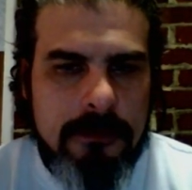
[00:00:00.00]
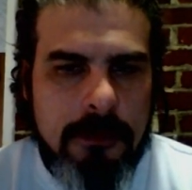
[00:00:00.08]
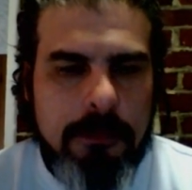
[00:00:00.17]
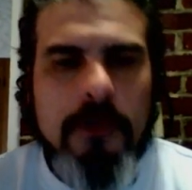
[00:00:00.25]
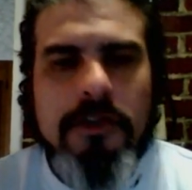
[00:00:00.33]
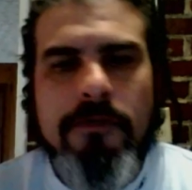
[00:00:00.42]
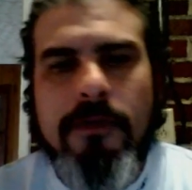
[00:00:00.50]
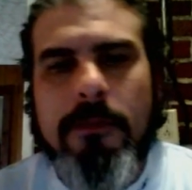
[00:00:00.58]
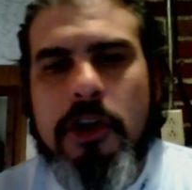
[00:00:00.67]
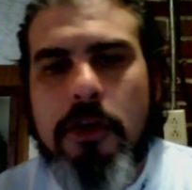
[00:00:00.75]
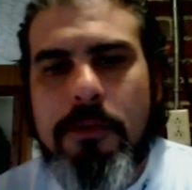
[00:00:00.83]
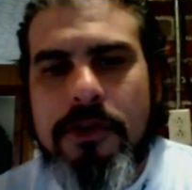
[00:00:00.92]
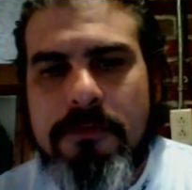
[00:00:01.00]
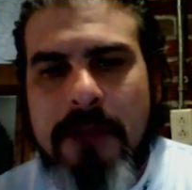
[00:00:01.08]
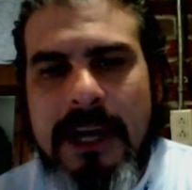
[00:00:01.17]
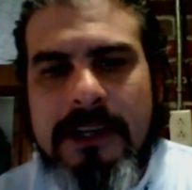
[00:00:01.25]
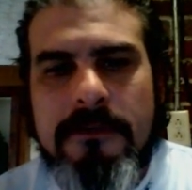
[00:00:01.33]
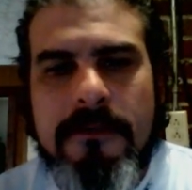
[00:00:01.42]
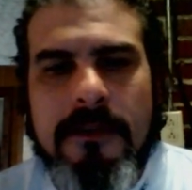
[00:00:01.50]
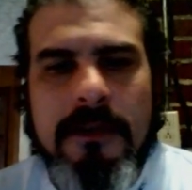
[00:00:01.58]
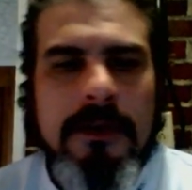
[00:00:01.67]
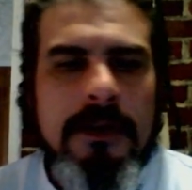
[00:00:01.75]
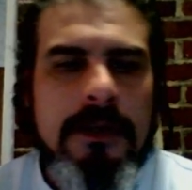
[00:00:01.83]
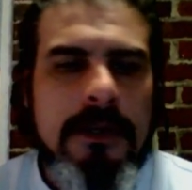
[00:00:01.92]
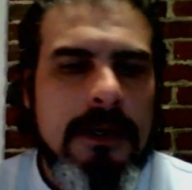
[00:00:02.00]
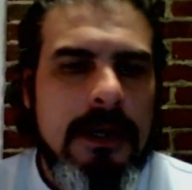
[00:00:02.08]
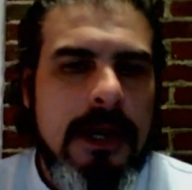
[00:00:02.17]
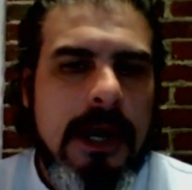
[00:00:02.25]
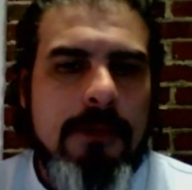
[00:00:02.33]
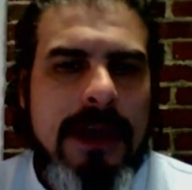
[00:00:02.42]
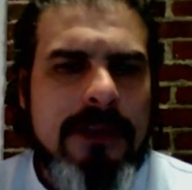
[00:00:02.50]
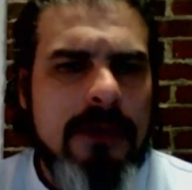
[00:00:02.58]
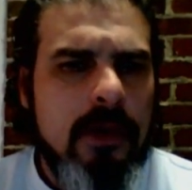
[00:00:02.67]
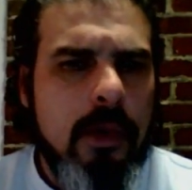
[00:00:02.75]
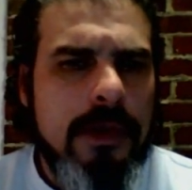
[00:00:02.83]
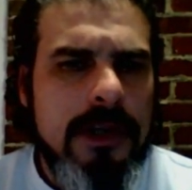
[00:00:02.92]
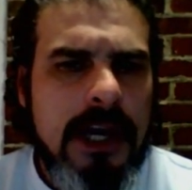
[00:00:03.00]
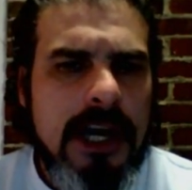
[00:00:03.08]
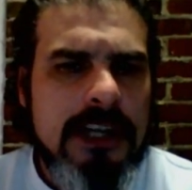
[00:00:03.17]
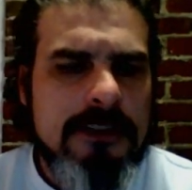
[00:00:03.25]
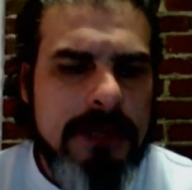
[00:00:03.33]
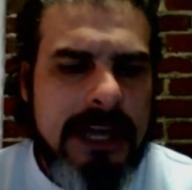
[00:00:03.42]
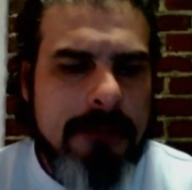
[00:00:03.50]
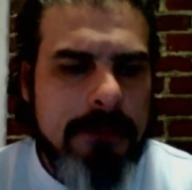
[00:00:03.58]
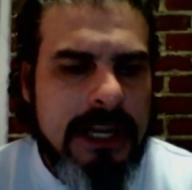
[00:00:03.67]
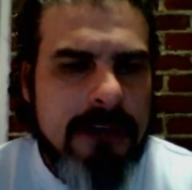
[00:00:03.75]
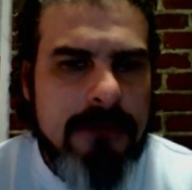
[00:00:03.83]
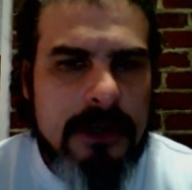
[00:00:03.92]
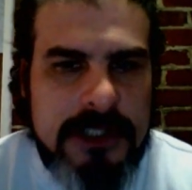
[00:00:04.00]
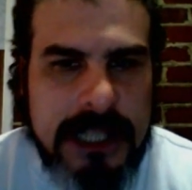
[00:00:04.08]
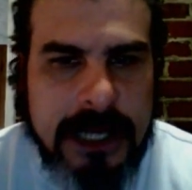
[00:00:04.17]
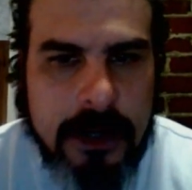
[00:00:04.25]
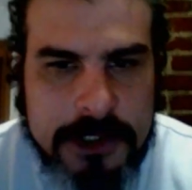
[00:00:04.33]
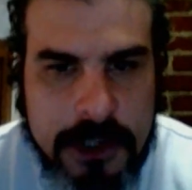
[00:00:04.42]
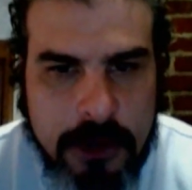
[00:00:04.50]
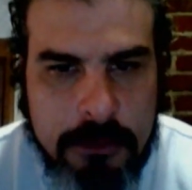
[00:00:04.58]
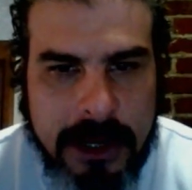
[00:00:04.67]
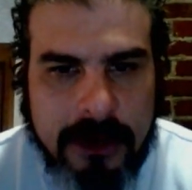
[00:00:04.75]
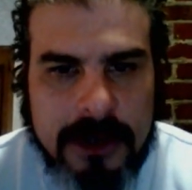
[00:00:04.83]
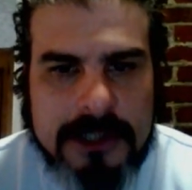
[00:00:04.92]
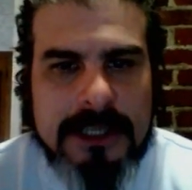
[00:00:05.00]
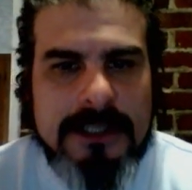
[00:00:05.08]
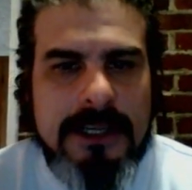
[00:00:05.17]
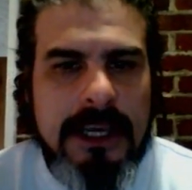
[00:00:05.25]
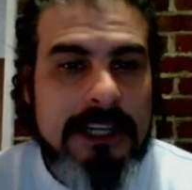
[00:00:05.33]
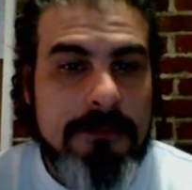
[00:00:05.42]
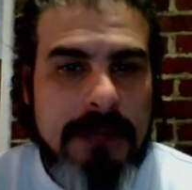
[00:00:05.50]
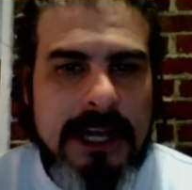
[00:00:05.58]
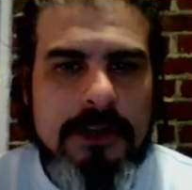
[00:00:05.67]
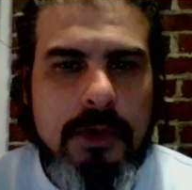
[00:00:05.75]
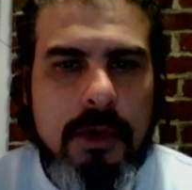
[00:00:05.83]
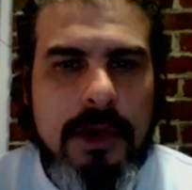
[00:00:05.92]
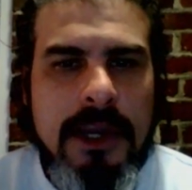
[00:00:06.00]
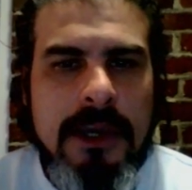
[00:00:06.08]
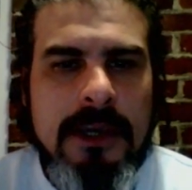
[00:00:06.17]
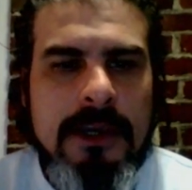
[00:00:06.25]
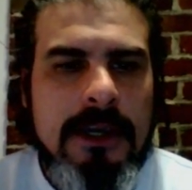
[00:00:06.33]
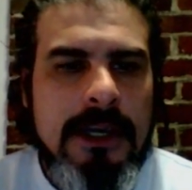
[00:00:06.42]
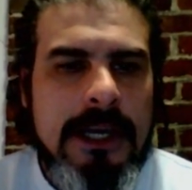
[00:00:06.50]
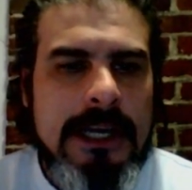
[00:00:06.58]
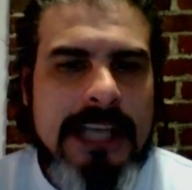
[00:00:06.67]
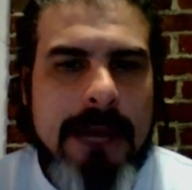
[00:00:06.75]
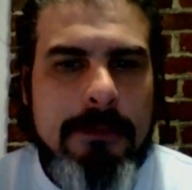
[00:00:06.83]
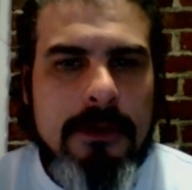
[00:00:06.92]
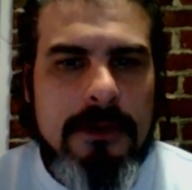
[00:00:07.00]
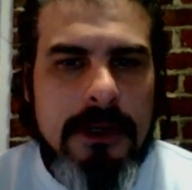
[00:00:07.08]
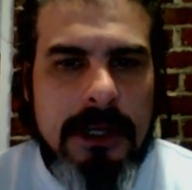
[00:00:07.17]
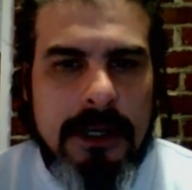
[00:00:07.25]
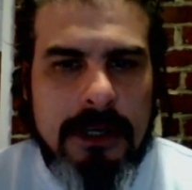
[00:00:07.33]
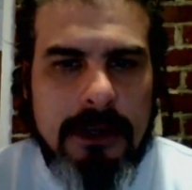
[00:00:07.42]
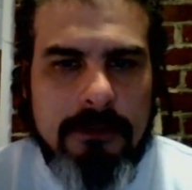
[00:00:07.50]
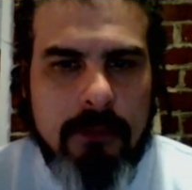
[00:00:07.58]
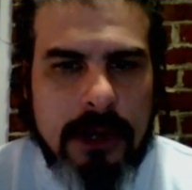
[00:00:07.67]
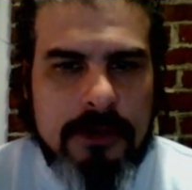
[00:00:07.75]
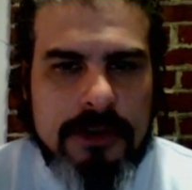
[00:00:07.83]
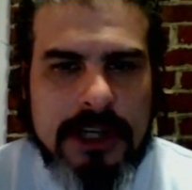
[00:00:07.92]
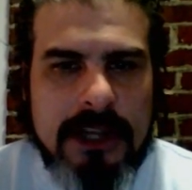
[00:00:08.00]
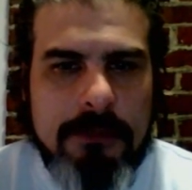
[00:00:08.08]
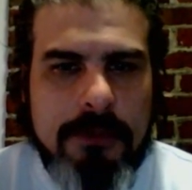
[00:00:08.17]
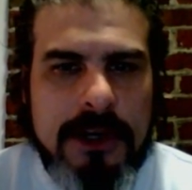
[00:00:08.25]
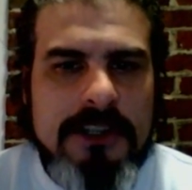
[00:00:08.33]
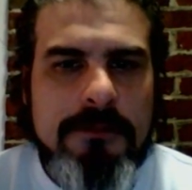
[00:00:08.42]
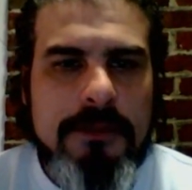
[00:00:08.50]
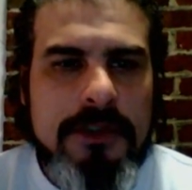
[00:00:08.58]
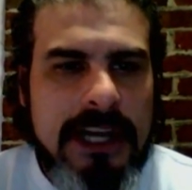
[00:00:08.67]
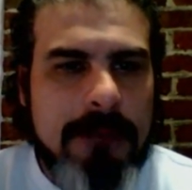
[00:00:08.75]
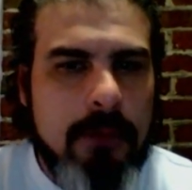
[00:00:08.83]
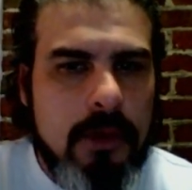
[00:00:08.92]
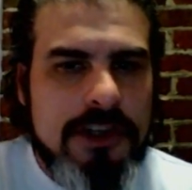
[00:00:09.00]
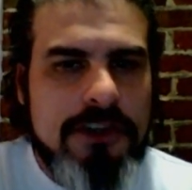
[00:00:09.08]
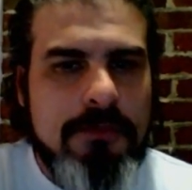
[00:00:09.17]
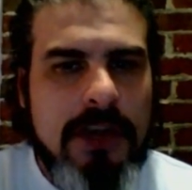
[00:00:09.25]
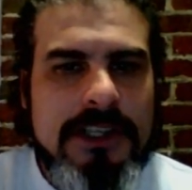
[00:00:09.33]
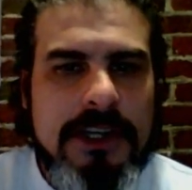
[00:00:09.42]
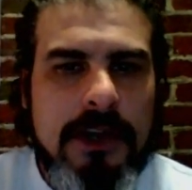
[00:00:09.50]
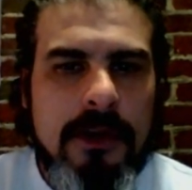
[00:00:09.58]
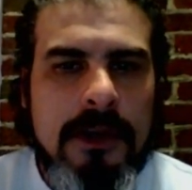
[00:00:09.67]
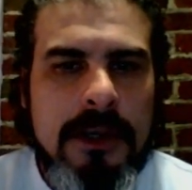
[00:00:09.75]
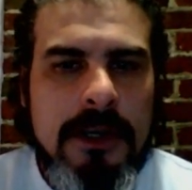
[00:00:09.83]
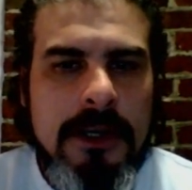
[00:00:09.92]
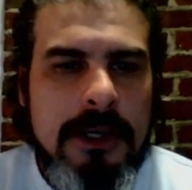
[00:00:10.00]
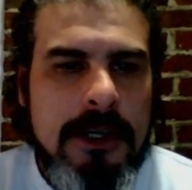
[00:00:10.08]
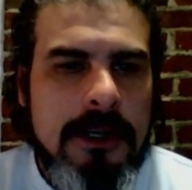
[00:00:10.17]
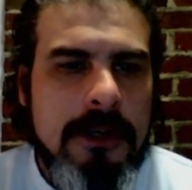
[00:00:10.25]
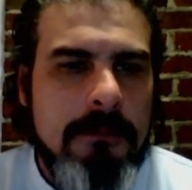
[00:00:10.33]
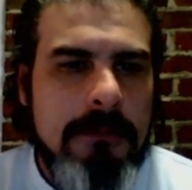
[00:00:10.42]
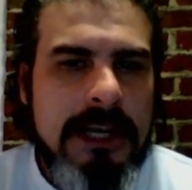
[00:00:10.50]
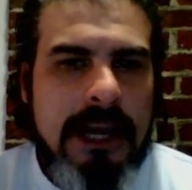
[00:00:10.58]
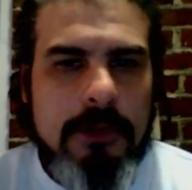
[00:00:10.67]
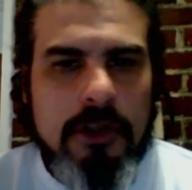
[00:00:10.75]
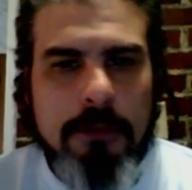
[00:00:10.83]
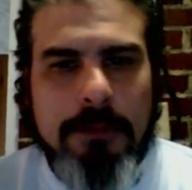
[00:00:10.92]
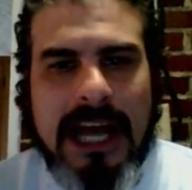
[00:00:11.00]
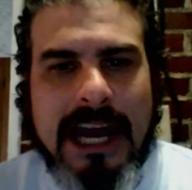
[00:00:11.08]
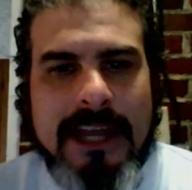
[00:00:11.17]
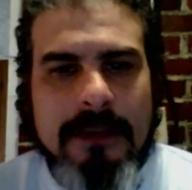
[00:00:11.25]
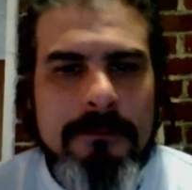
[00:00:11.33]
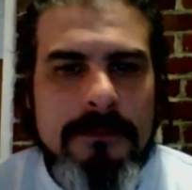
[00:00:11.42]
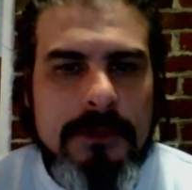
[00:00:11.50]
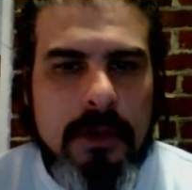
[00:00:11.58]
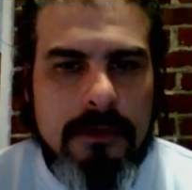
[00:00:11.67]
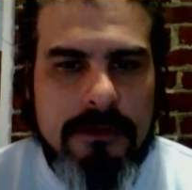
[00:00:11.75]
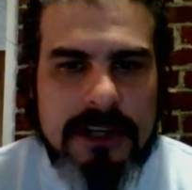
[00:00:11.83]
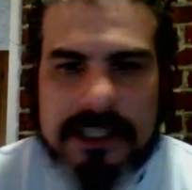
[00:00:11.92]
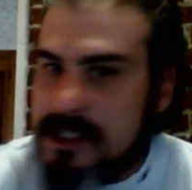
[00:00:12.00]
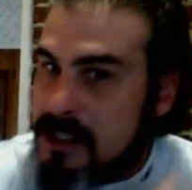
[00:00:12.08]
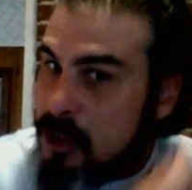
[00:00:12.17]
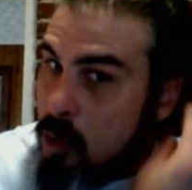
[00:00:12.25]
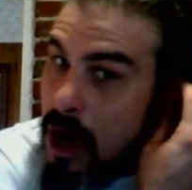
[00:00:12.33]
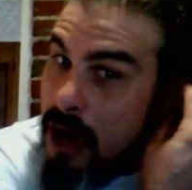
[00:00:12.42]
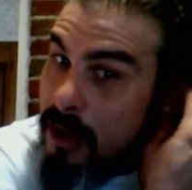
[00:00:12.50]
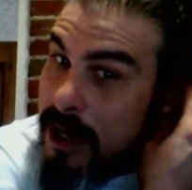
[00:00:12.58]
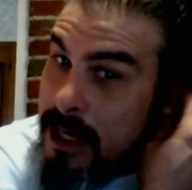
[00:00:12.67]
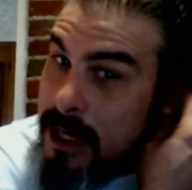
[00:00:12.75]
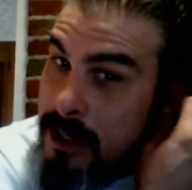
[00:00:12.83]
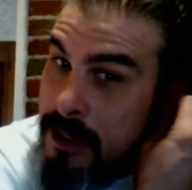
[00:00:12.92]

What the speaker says: approach it from a new perspective. Rather unorthodox, but I believe it will stand on its own merits as explanatory. If we understand the principles that I'm going to express here, being able to apply them toward physics inquiry